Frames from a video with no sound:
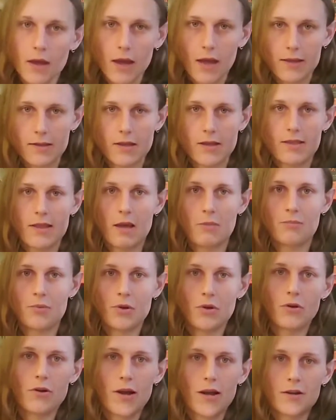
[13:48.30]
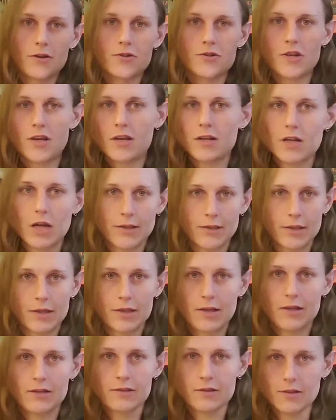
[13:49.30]
And then that pure energy and
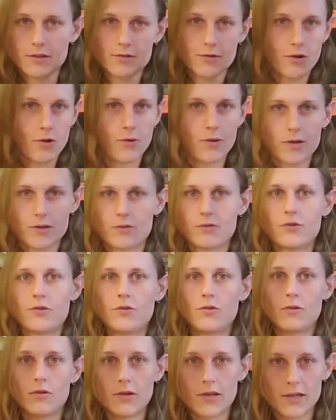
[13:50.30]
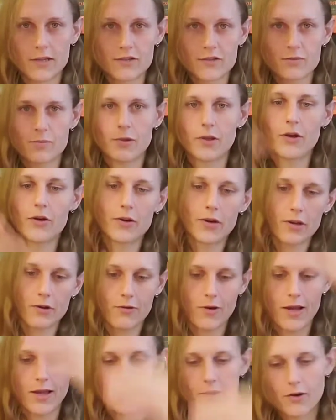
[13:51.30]
nothingness is going to explode and
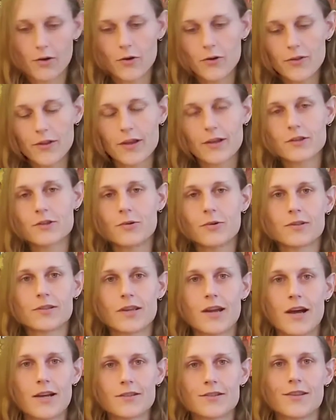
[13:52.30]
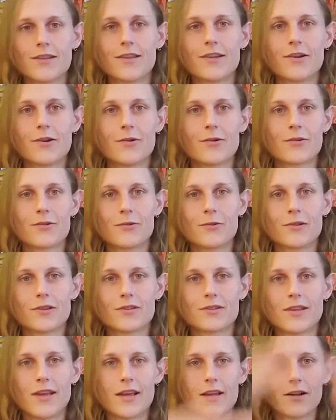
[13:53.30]
create a whole thing. So it's constantly going through the
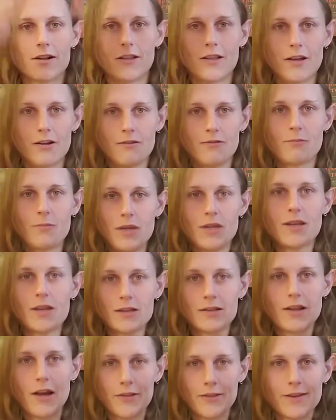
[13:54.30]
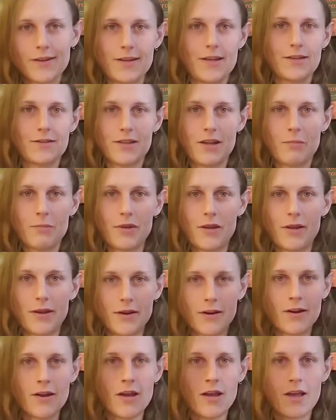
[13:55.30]
cycle of being nothingness up
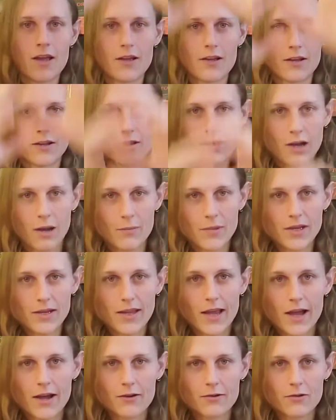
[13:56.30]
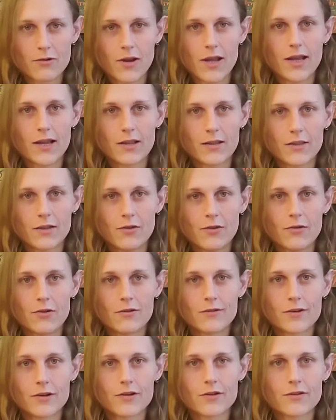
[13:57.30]
here, coming down, creating the
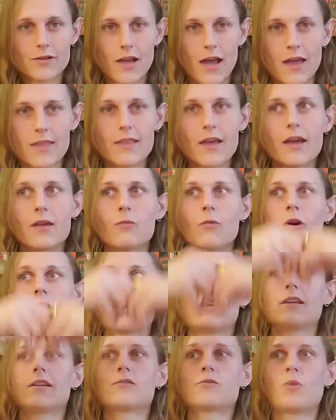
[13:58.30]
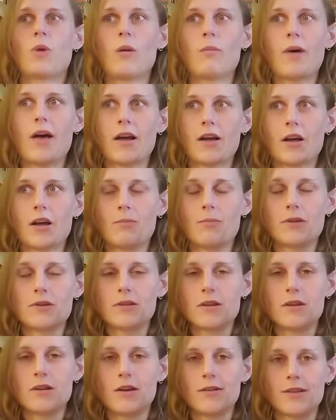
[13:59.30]
universe, and then working its way back up
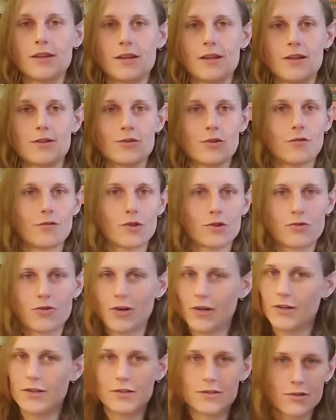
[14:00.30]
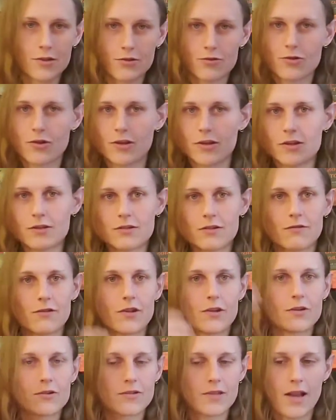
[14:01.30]
into nothingness over trillions and trillions of
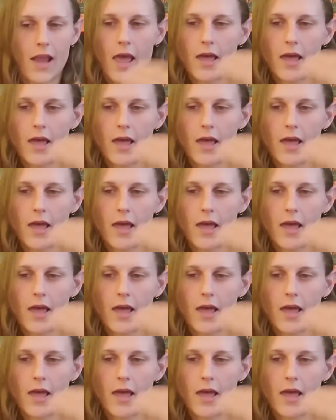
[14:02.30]
years and